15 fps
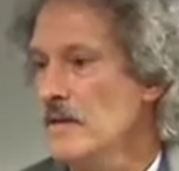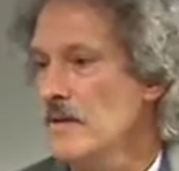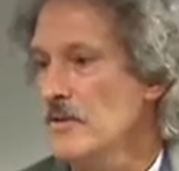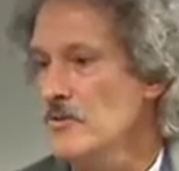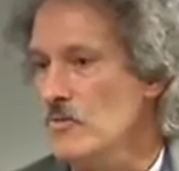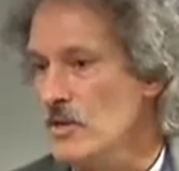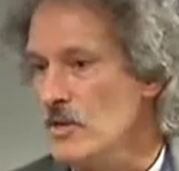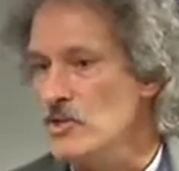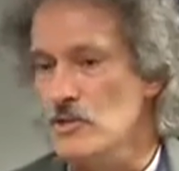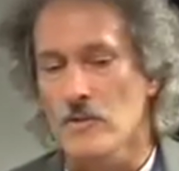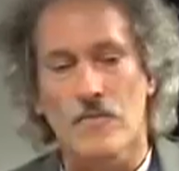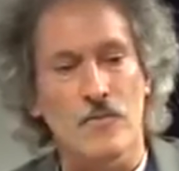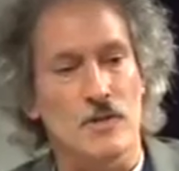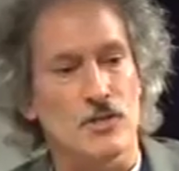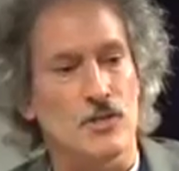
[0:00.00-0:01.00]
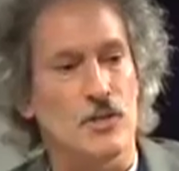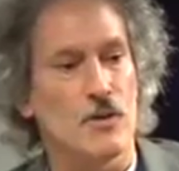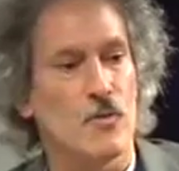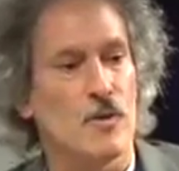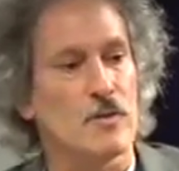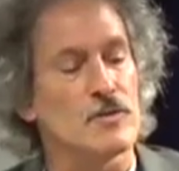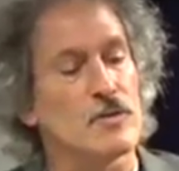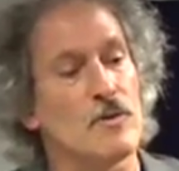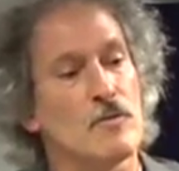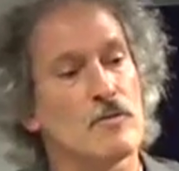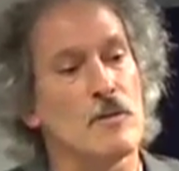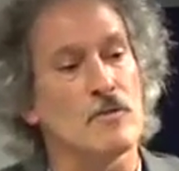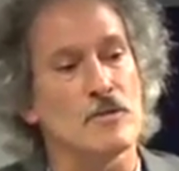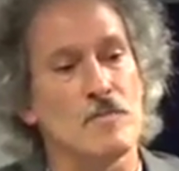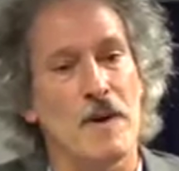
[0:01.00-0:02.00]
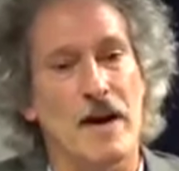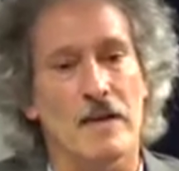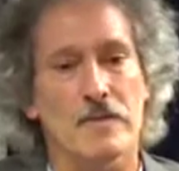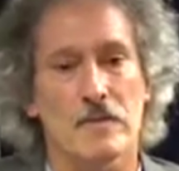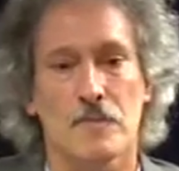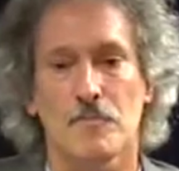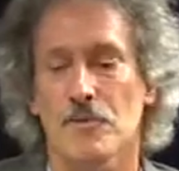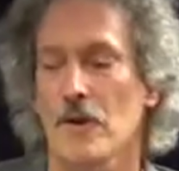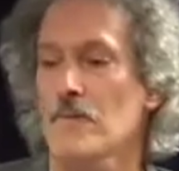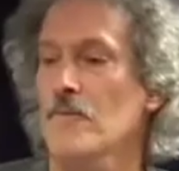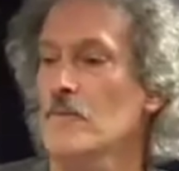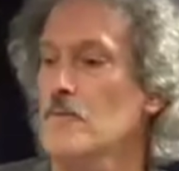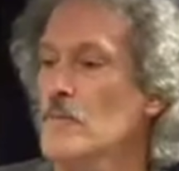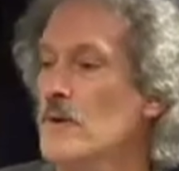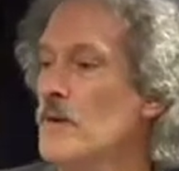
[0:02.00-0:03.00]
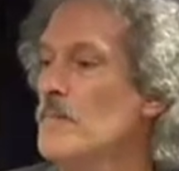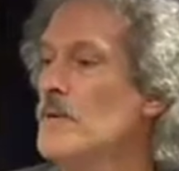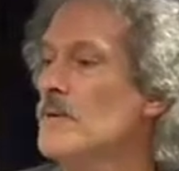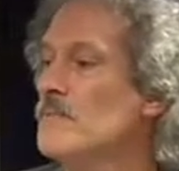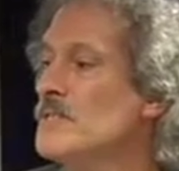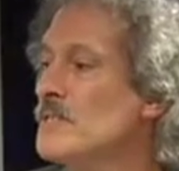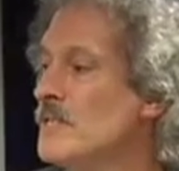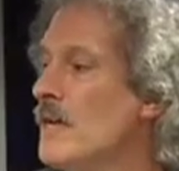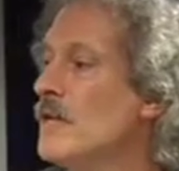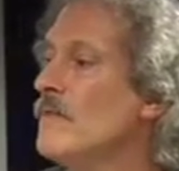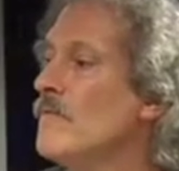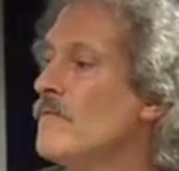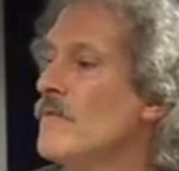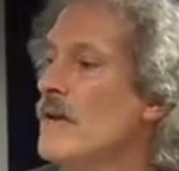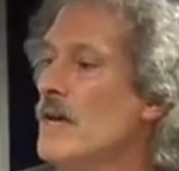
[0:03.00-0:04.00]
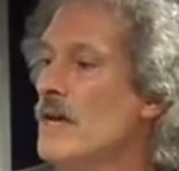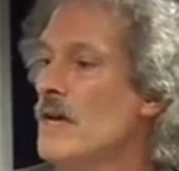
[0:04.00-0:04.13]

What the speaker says: the tradition of which we are told goes back to the Prophet Muhammad himself.